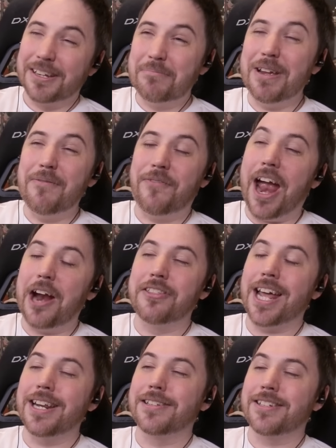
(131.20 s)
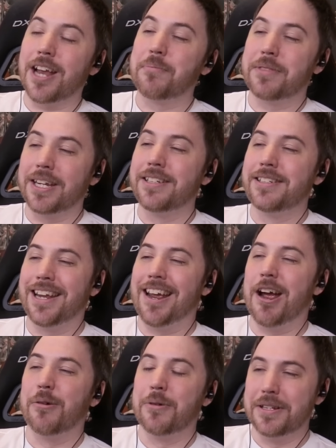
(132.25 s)
To be fair, that is something
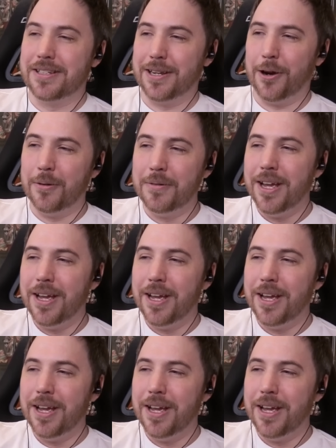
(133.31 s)
Dio would do.